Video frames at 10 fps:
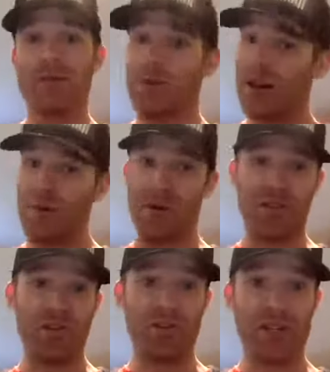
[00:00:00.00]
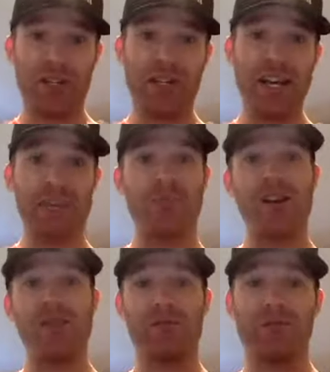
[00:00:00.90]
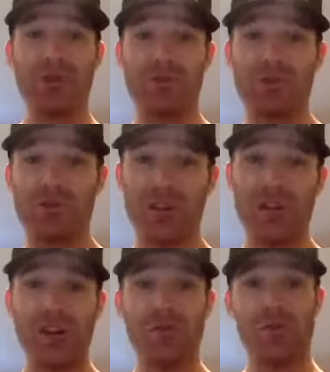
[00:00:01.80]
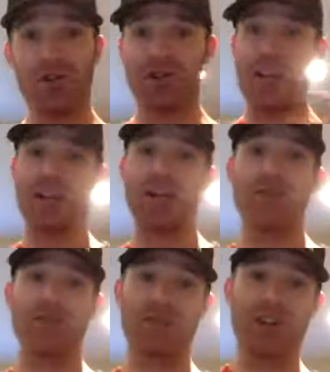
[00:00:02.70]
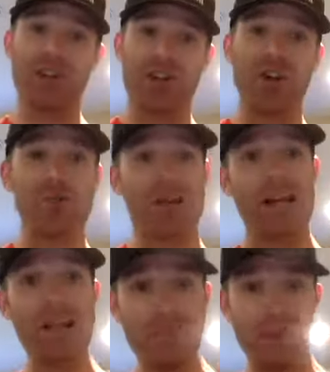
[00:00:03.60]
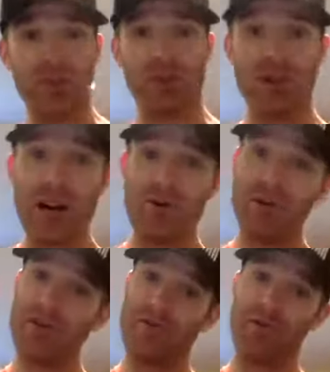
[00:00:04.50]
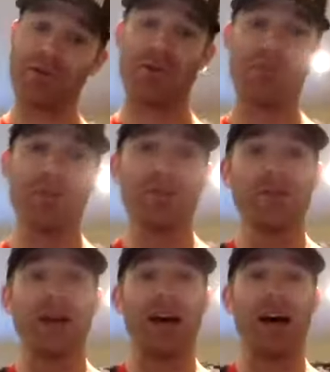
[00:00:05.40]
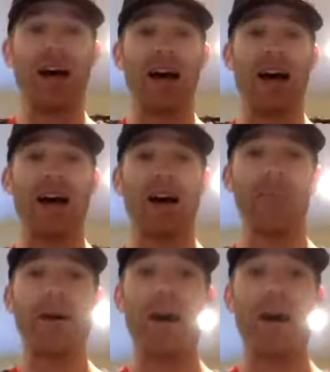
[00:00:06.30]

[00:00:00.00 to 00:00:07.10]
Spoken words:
I wasn't trying to take away from his opportunity. We just had a conversation how we can help each other out in the future. And,